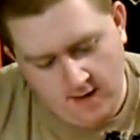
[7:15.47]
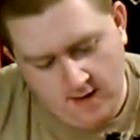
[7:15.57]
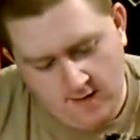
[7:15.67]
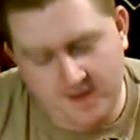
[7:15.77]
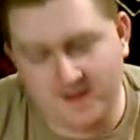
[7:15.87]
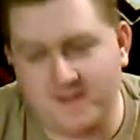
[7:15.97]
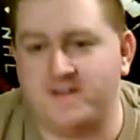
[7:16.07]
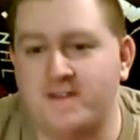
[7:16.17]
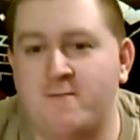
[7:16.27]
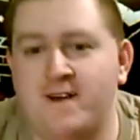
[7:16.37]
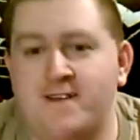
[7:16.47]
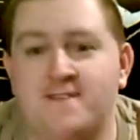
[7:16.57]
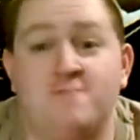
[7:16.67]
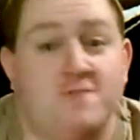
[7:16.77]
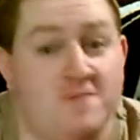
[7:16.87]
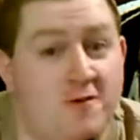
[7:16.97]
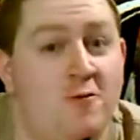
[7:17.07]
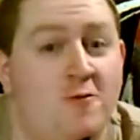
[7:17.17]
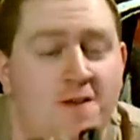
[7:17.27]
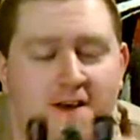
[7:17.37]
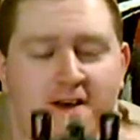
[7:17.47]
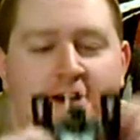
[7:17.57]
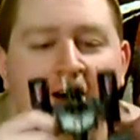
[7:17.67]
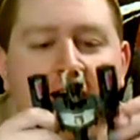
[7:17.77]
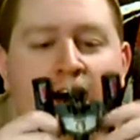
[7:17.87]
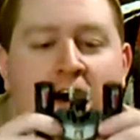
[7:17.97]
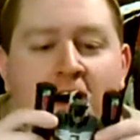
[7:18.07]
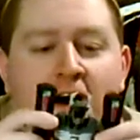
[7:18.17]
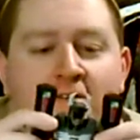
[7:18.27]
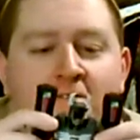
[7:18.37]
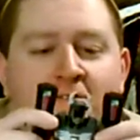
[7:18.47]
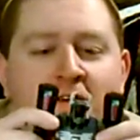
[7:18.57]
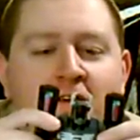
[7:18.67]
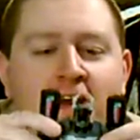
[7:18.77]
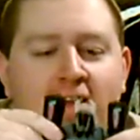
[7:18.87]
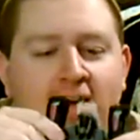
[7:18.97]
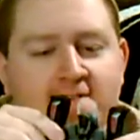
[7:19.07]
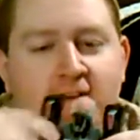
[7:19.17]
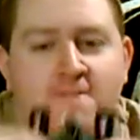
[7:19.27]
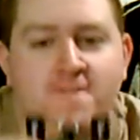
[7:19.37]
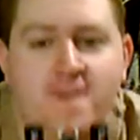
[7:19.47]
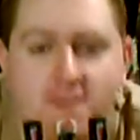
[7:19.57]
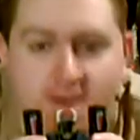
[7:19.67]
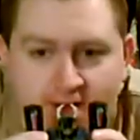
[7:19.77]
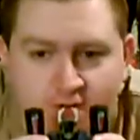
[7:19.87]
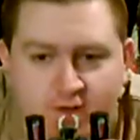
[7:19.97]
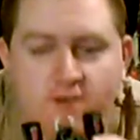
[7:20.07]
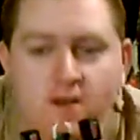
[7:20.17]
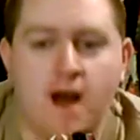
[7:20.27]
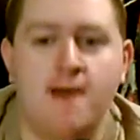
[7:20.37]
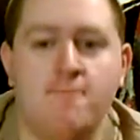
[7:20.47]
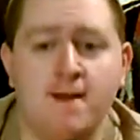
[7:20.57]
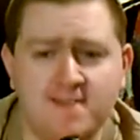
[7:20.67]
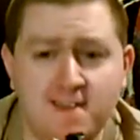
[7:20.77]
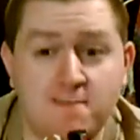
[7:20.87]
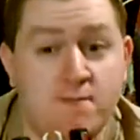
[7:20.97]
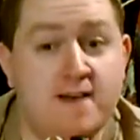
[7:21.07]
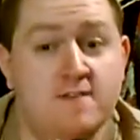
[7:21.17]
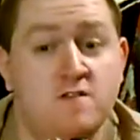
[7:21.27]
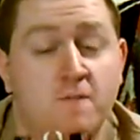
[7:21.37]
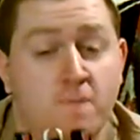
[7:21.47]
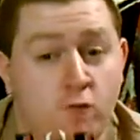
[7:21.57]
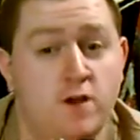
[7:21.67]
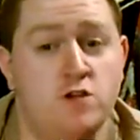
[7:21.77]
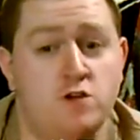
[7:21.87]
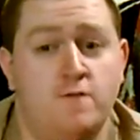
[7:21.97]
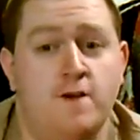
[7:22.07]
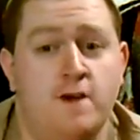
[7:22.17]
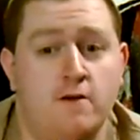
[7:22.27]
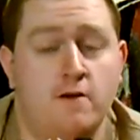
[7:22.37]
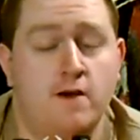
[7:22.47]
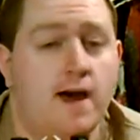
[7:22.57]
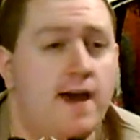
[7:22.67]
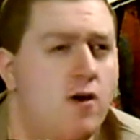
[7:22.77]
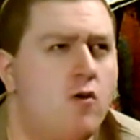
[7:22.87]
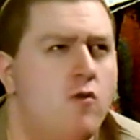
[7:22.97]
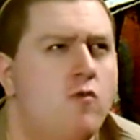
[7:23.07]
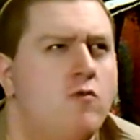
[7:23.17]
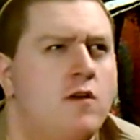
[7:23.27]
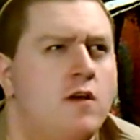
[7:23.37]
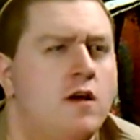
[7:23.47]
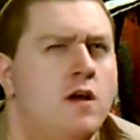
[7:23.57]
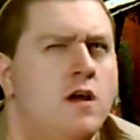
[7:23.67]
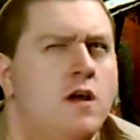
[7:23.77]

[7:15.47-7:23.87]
and the Decepticon symbol's gold. Like I said, very nice figure. Probably say the best Voyager figure, and I own